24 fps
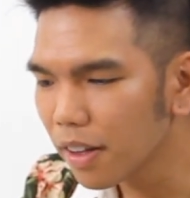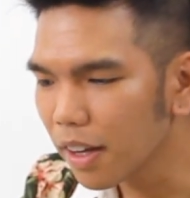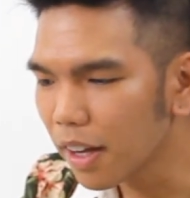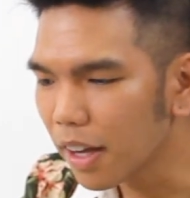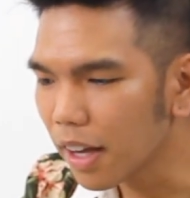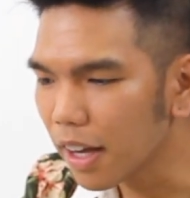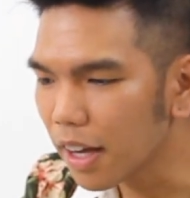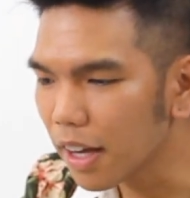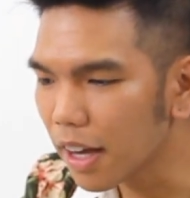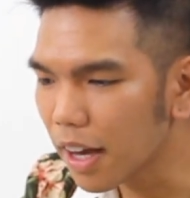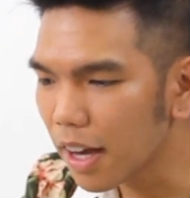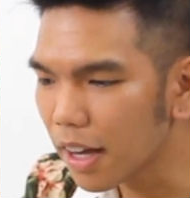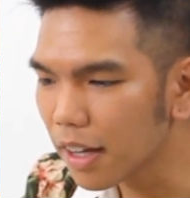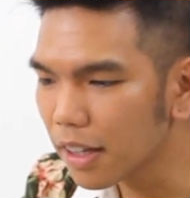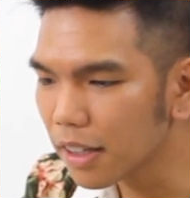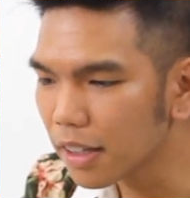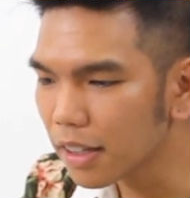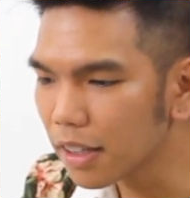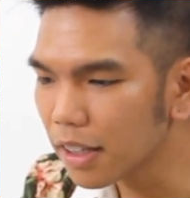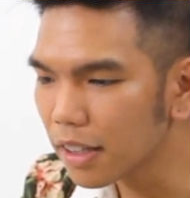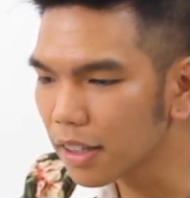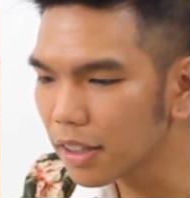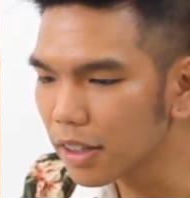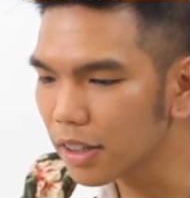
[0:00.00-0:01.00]

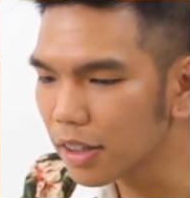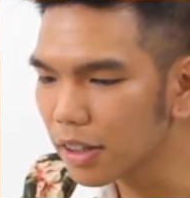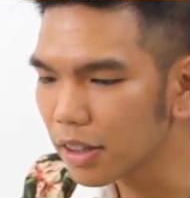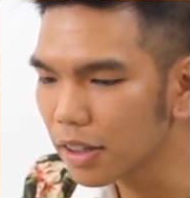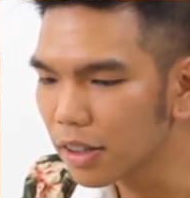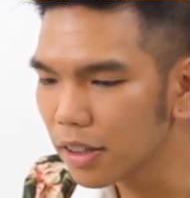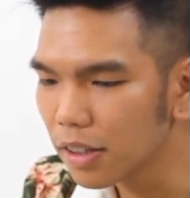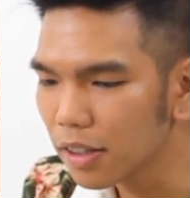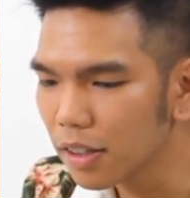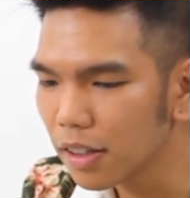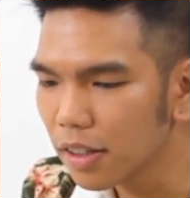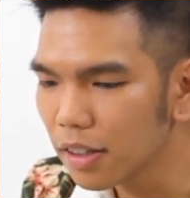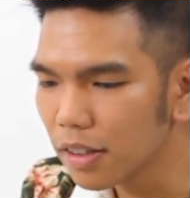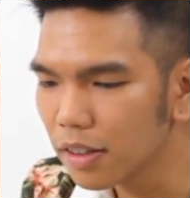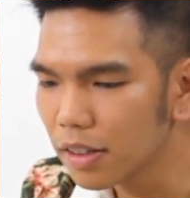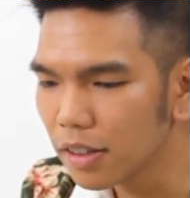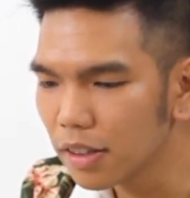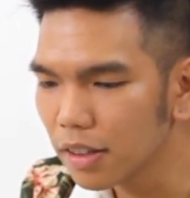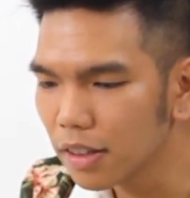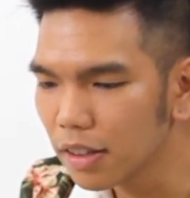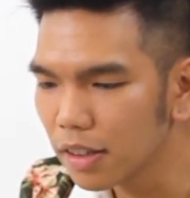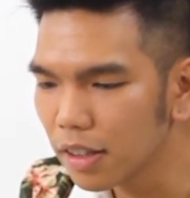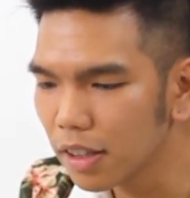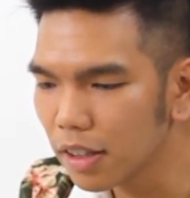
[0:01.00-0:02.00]
And
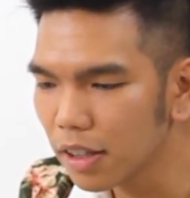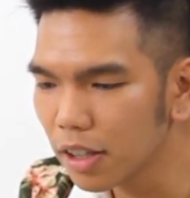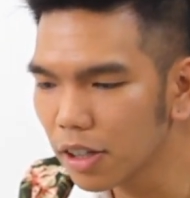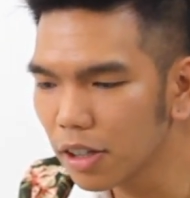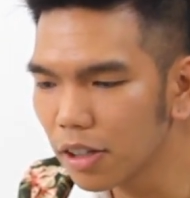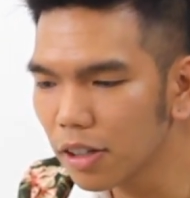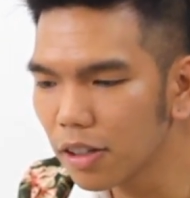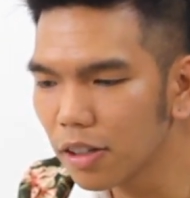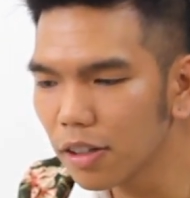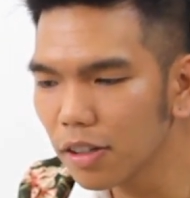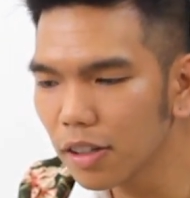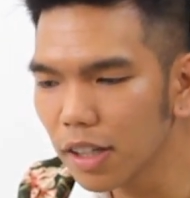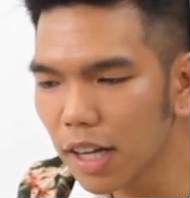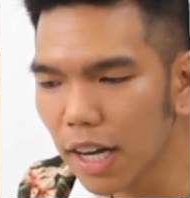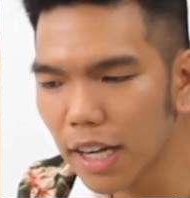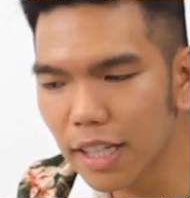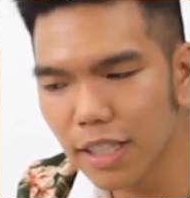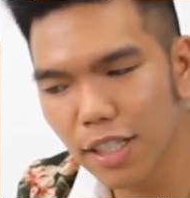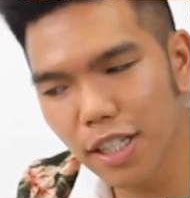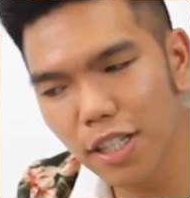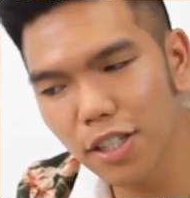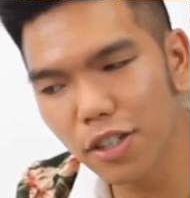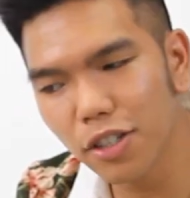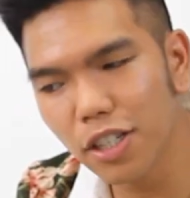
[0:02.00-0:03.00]
the little
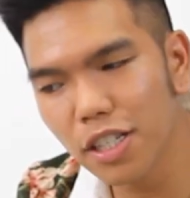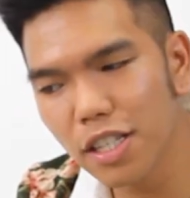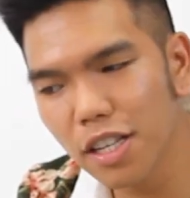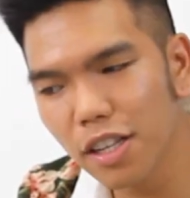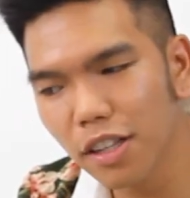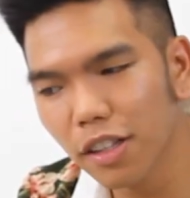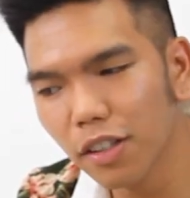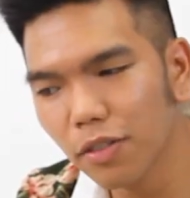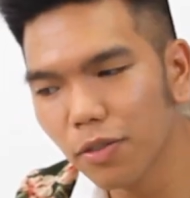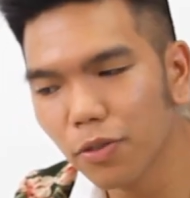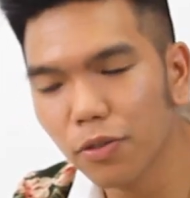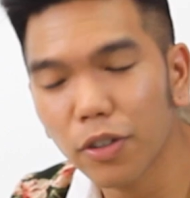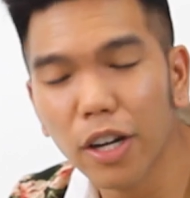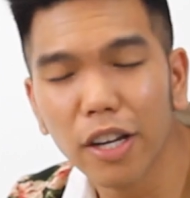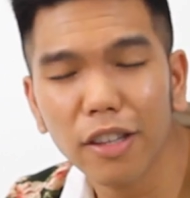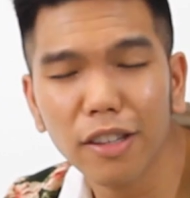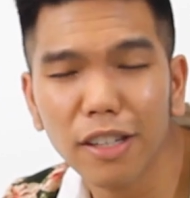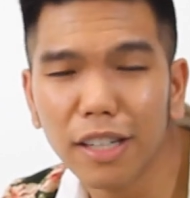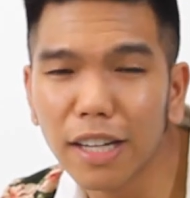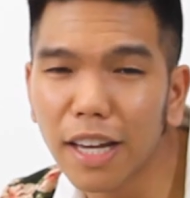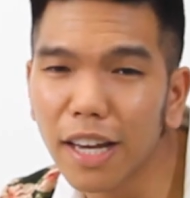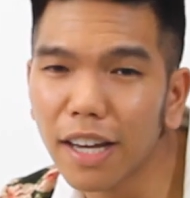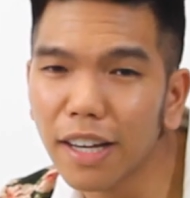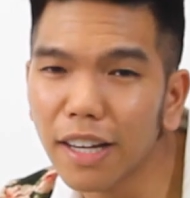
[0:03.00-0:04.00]
accessories around
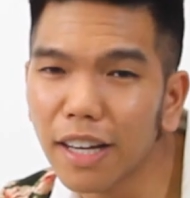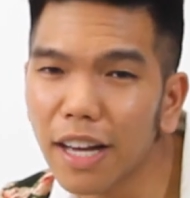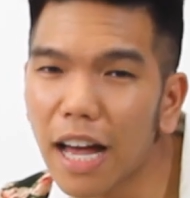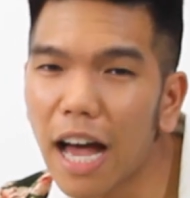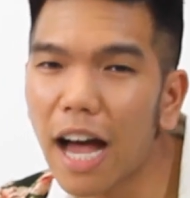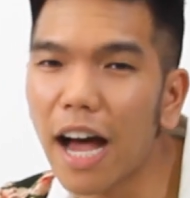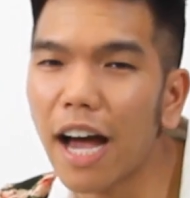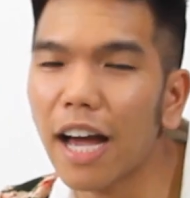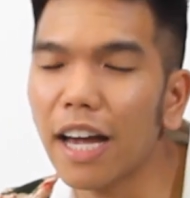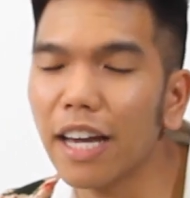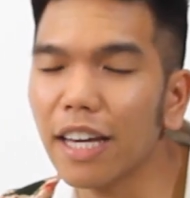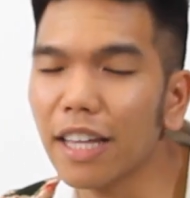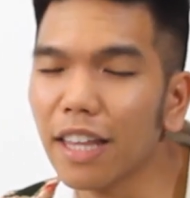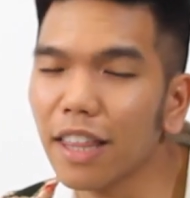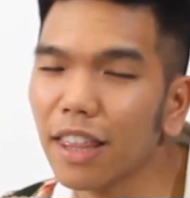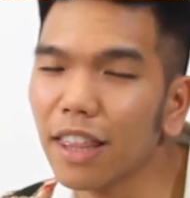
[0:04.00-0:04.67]
the neck, I